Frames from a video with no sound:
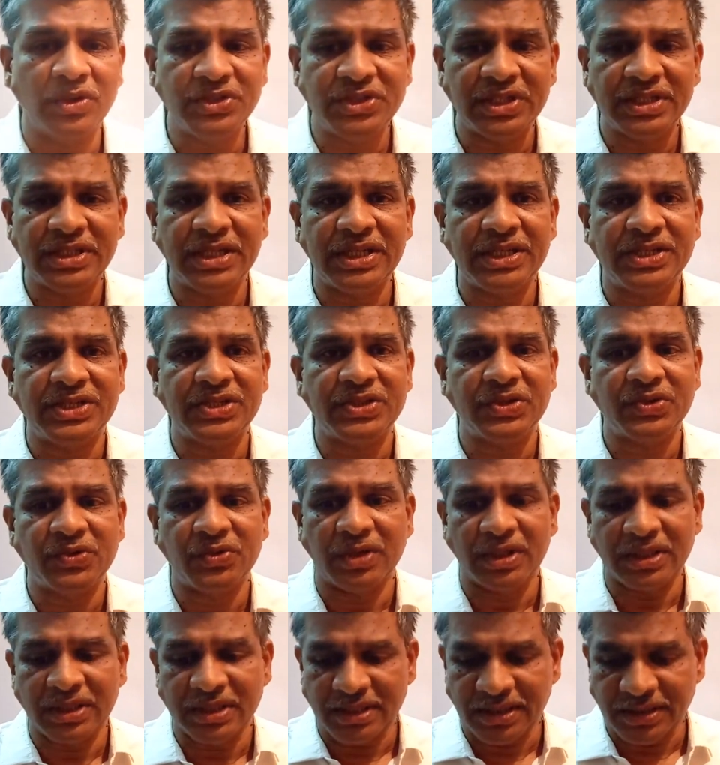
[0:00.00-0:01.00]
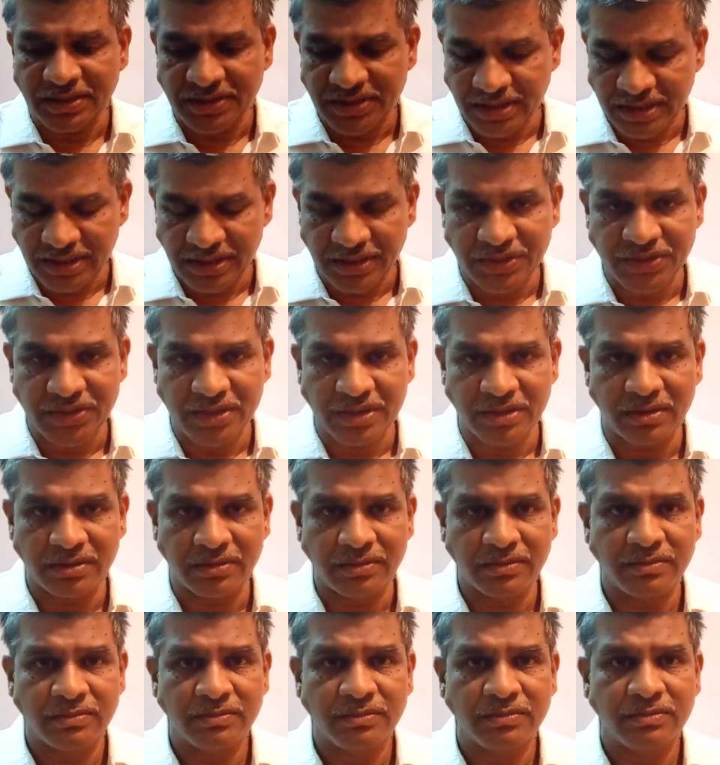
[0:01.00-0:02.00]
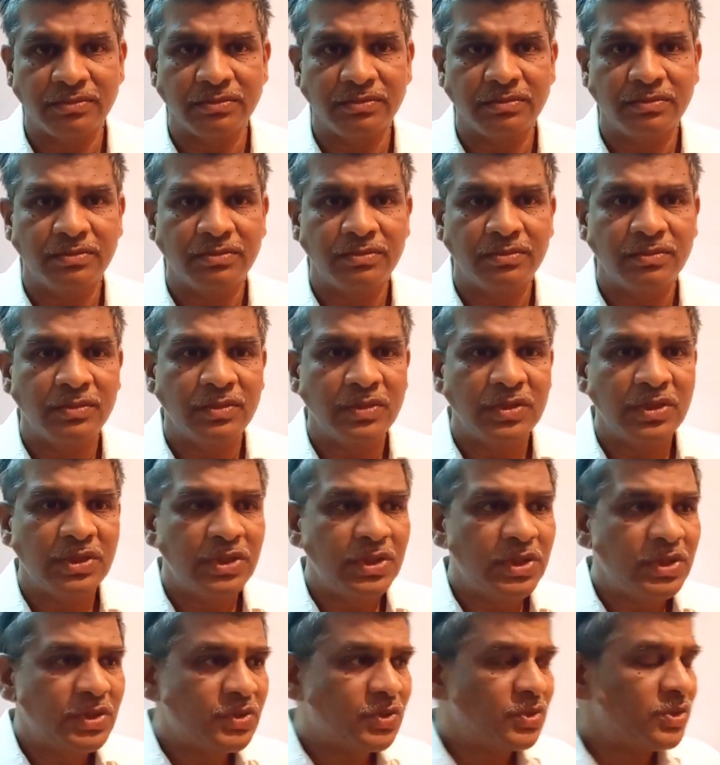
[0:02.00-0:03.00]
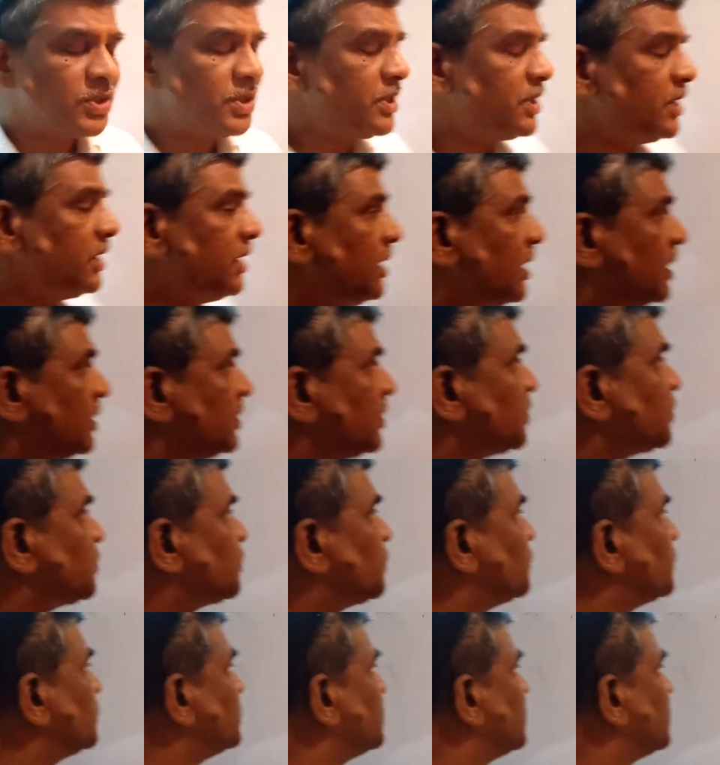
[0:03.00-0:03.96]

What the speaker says: generation to another generation. So that he understood